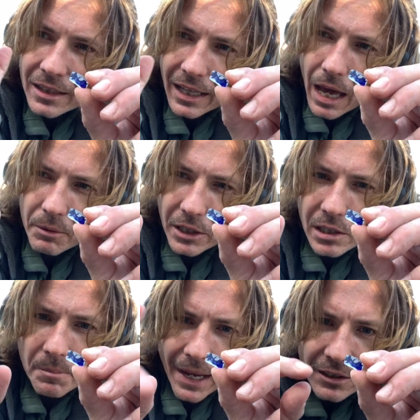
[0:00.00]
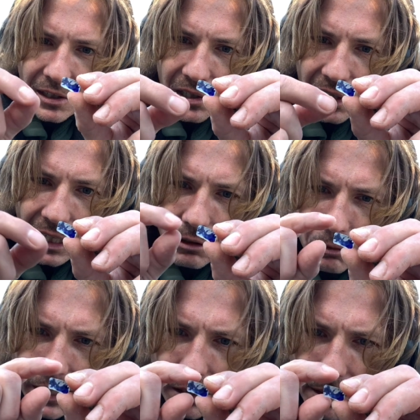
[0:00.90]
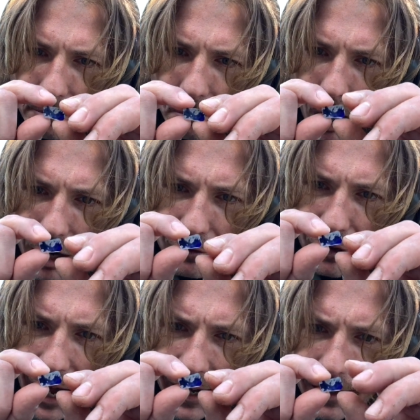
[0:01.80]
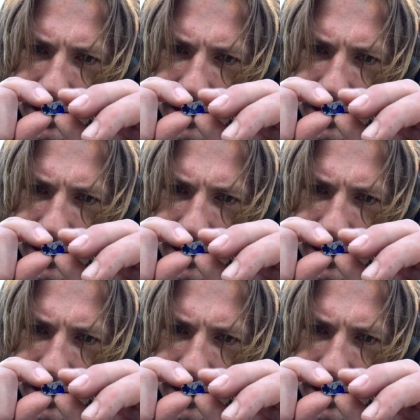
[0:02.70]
that I would expect to see in regular bonfire.